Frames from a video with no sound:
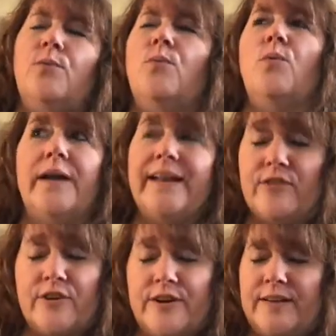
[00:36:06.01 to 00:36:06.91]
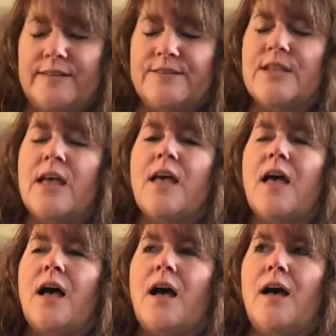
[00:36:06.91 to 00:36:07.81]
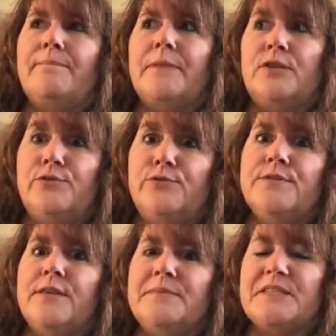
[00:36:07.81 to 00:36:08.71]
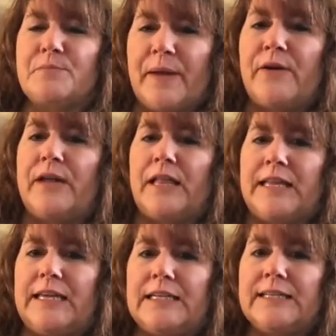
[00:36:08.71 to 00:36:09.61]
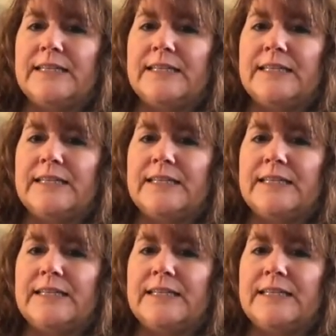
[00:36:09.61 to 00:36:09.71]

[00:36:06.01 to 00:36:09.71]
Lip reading: whatever it is, use them sparingly,